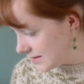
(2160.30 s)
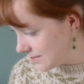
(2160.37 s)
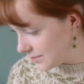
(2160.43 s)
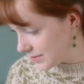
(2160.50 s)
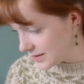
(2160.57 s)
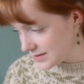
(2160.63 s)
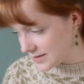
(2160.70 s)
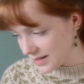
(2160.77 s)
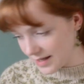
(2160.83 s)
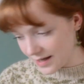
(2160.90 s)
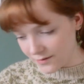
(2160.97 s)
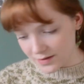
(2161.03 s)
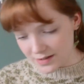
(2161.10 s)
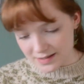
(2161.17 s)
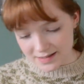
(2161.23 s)
because I
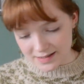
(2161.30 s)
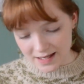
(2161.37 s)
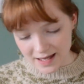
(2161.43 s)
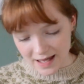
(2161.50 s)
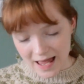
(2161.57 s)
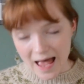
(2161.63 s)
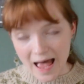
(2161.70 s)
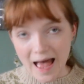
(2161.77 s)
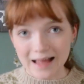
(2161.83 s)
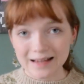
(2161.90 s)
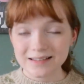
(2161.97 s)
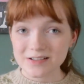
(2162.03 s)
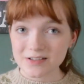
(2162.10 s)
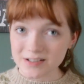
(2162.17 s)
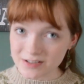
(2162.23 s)
have this
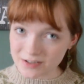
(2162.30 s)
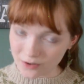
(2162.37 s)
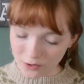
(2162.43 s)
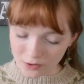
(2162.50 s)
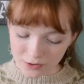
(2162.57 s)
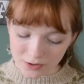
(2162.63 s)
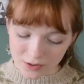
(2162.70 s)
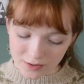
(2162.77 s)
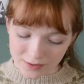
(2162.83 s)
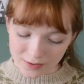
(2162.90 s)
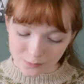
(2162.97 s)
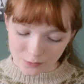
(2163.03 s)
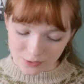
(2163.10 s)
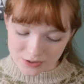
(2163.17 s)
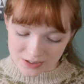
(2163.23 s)
hand-dyed yarn,
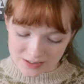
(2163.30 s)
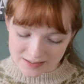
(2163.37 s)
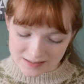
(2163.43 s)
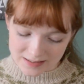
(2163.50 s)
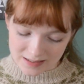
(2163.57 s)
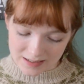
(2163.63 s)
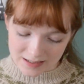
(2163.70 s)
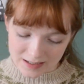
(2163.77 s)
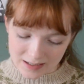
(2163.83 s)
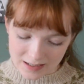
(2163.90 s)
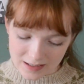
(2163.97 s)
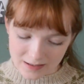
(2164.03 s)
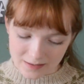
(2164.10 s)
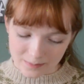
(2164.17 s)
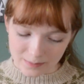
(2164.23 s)
which is
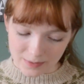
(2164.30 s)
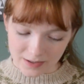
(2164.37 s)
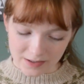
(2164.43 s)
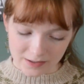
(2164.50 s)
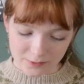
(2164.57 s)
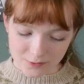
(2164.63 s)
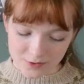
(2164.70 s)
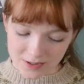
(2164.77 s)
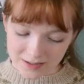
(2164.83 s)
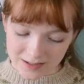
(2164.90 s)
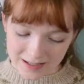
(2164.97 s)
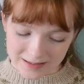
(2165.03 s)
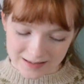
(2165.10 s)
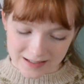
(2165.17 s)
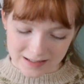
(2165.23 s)
by
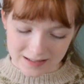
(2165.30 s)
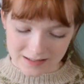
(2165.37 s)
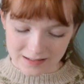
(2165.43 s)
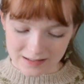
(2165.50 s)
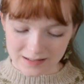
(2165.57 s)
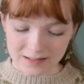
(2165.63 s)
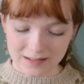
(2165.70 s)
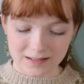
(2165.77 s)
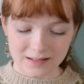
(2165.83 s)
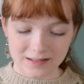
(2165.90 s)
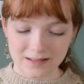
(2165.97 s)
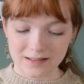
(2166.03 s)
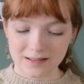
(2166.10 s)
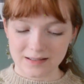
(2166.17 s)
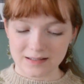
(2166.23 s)
Ruskanlehti.
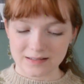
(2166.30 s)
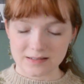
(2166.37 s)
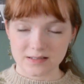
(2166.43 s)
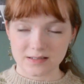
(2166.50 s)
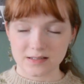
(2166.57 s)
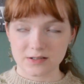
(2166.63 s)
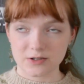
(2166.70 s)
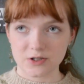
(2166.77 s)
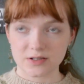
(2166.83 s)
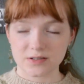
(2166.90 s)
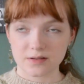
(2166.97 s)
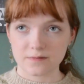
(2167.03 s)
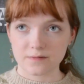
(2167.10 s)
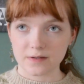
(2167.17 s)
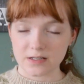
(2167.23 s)
She's
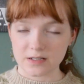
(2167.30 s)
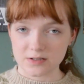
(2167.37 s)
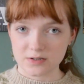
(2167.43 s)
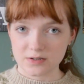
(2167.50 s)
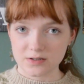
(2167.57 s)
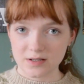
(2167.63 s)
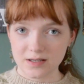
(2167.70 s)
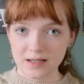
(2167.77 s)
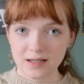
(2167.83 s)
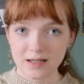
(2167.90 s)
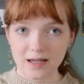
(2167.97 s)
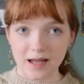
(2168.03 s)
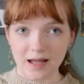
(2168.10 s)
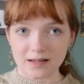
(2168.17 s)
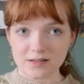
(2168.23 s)
a Finnish
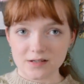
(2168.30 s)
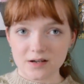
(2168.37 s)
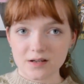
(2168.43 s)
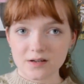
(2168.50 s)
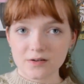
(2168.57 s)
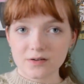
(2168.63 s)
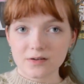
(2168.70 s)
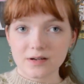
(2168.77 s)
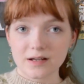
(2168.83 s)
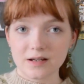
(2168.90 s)
hand dyer,